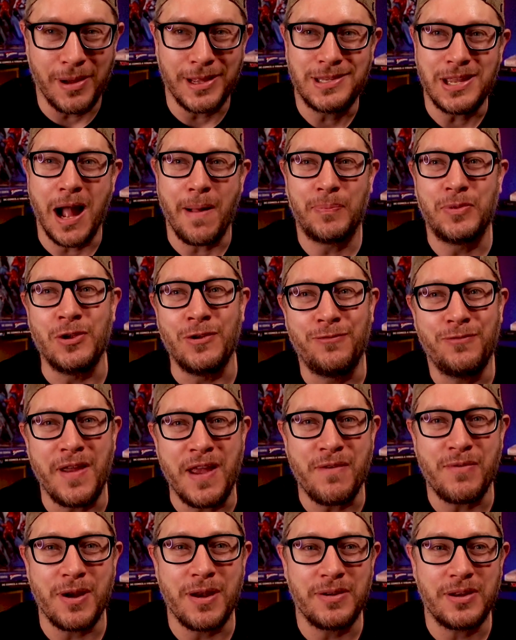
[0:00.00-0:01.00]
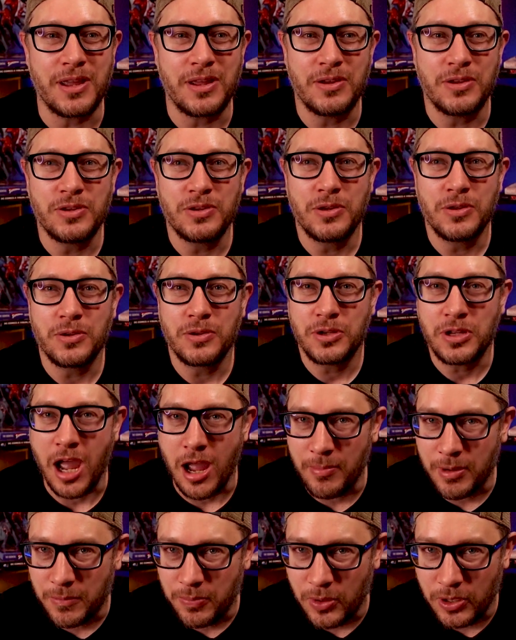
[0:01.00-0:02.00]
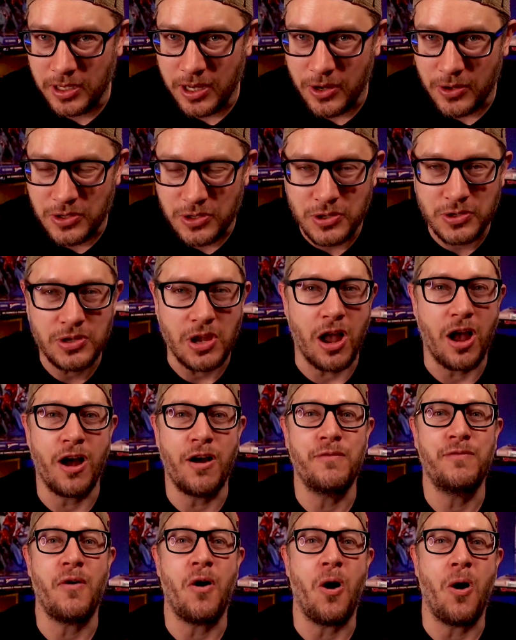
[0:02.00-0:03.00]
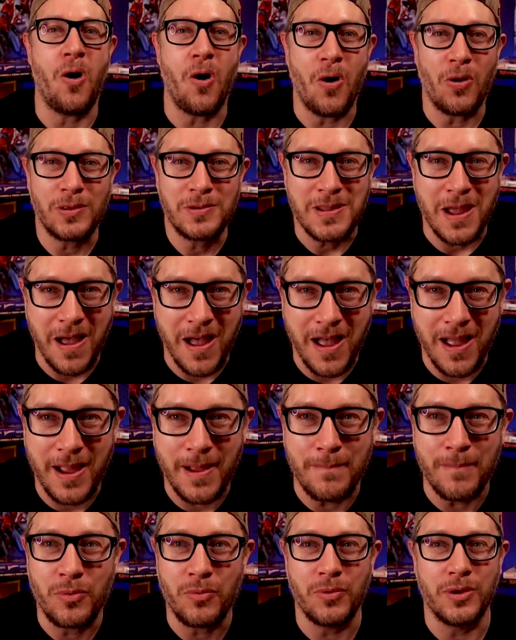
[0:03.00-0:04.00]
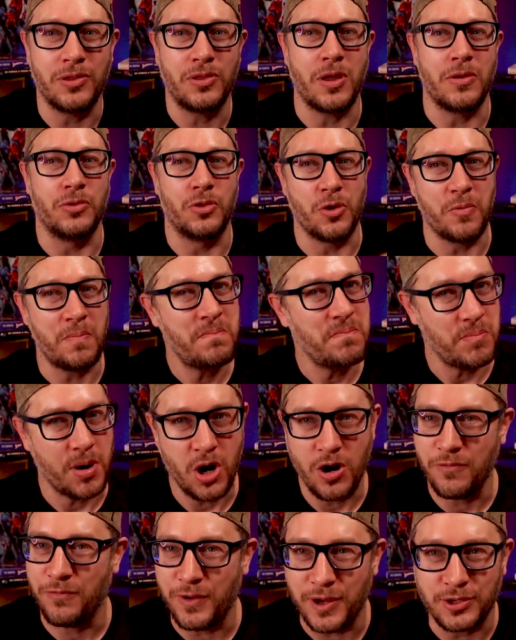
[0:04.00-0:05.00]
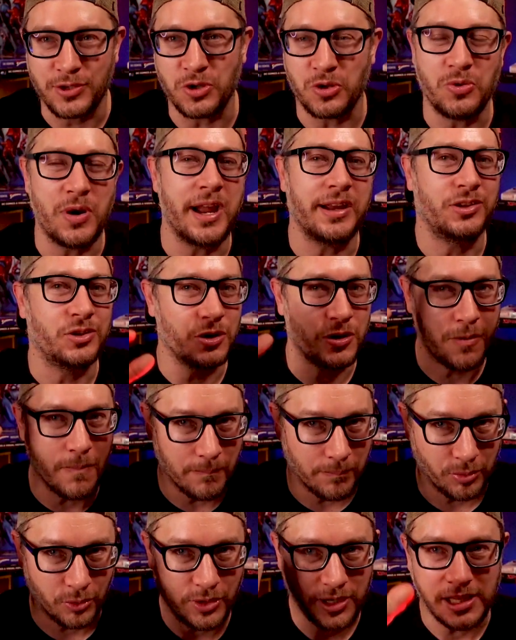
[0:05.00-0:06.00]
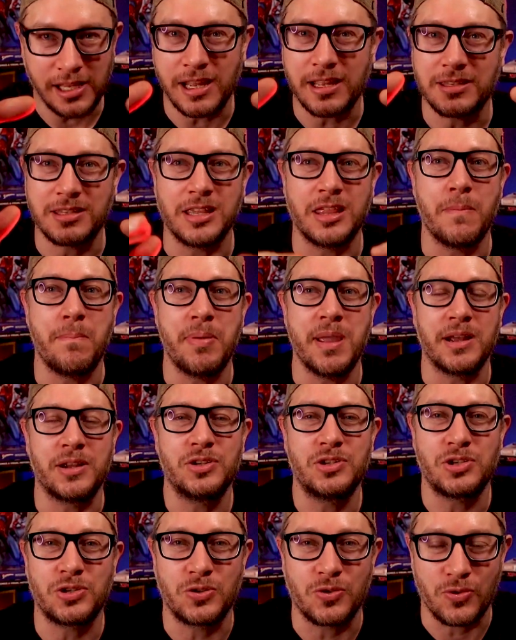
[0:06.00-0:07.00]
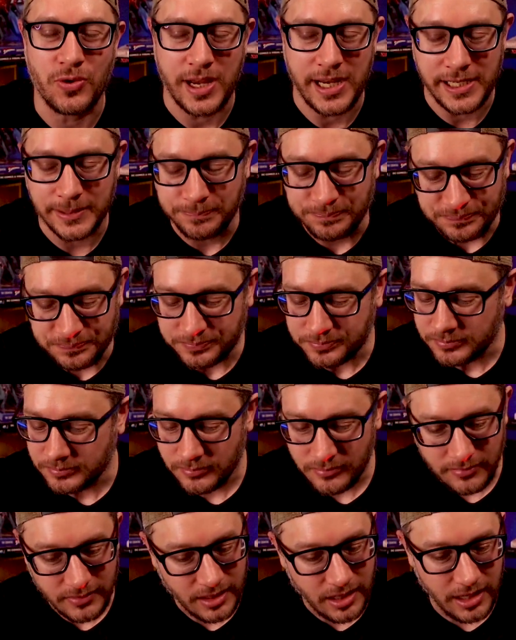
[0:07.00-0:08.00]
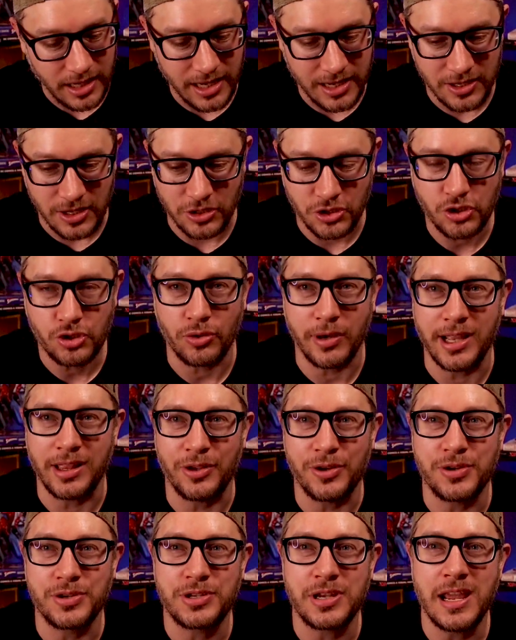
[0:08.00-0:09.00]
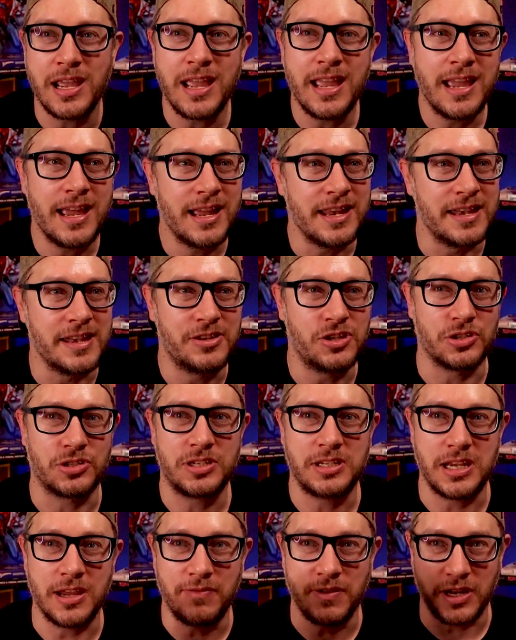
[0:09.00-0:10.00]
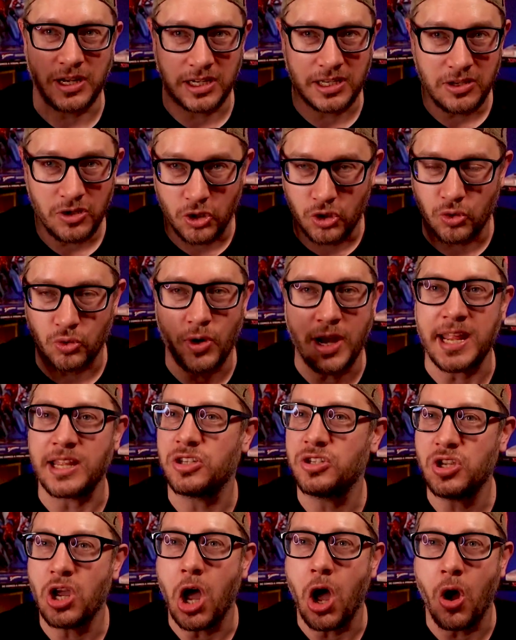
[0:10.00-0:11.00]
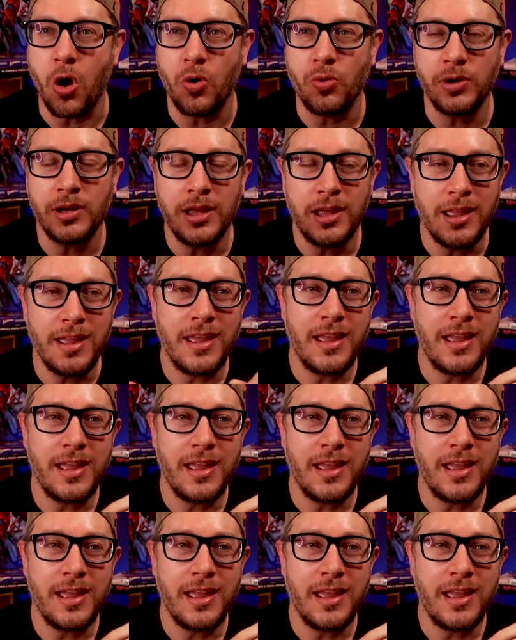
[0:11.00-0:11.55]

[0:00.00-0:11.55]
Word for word: of my top 2 favorite comic book characters of all time, with the perfect director bringing it to the big screen, and the trailers just give it a great tone.